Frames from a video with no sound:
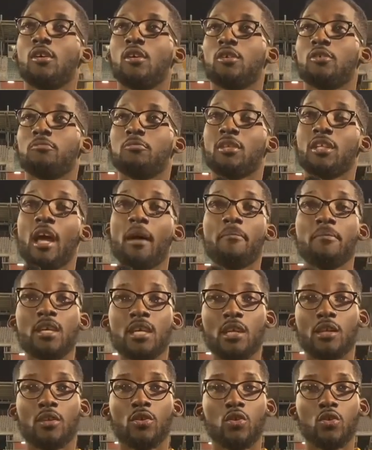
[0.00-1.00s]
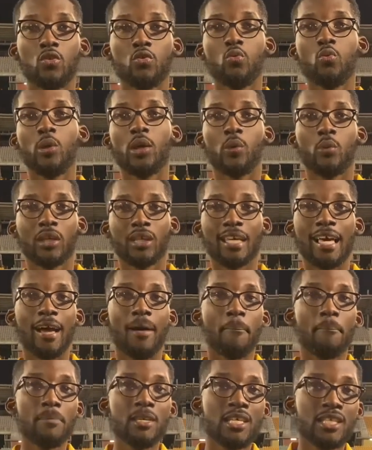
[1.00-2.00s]
But I mean, we
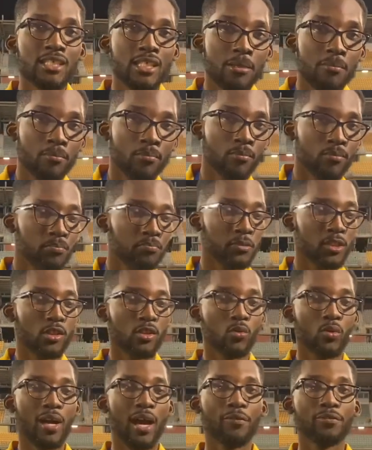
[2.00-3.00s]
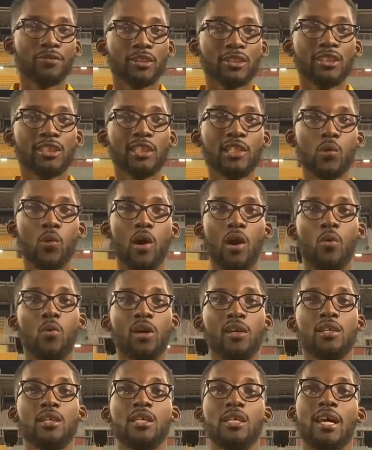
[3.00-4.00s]
can't beat him. We have to see
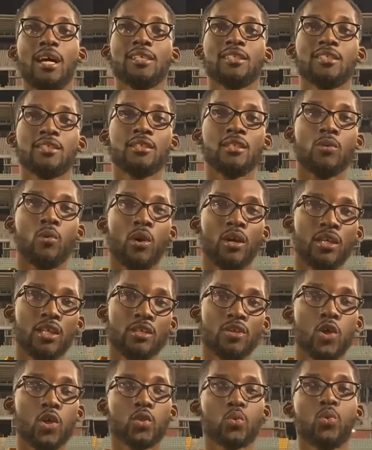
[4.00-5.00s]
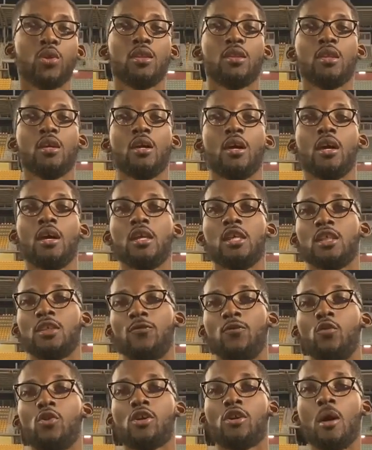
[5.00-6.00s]
what he does with his
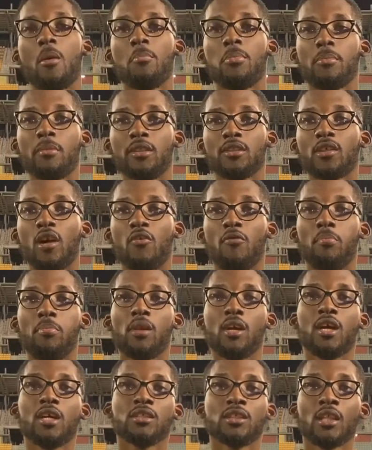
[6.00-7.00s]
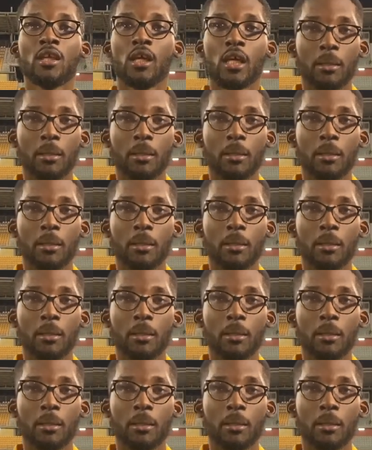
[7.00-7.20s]
full complement of players.